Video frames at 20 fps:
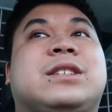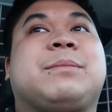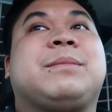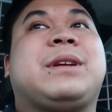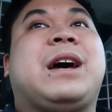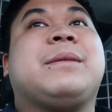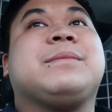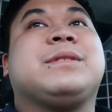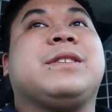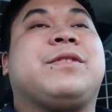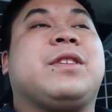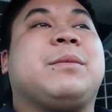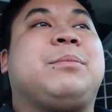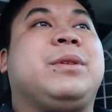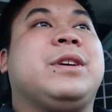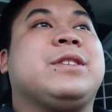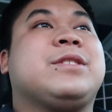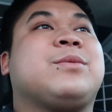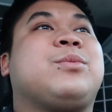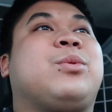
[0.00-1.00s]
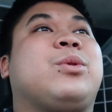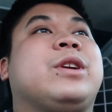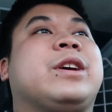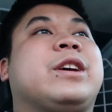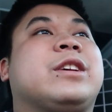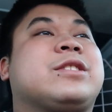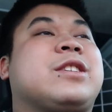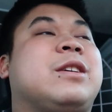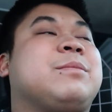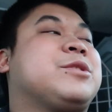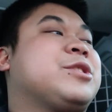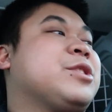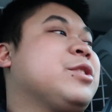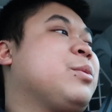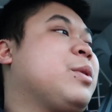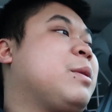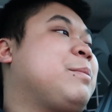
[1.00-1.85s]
Sometimes if the blizzard warnings come true,